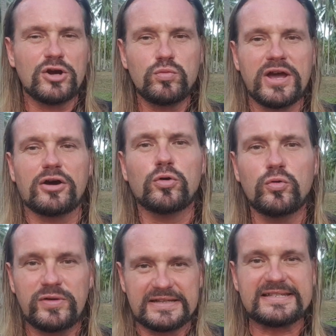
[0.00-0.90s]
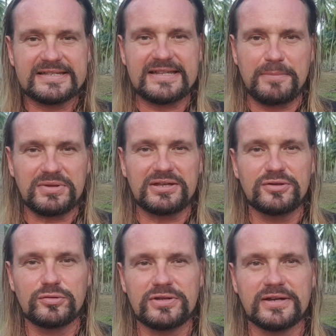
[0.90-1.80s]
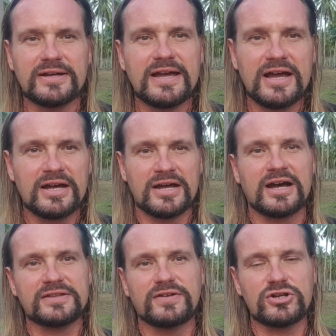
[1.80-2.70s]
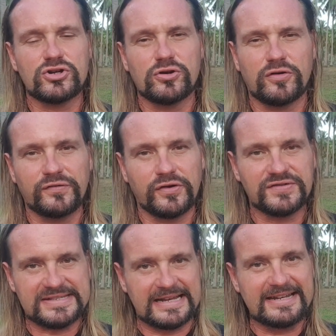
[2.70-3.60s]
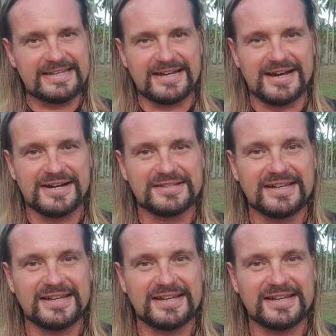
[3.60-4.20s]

we are already stepped into the adventure of selling art,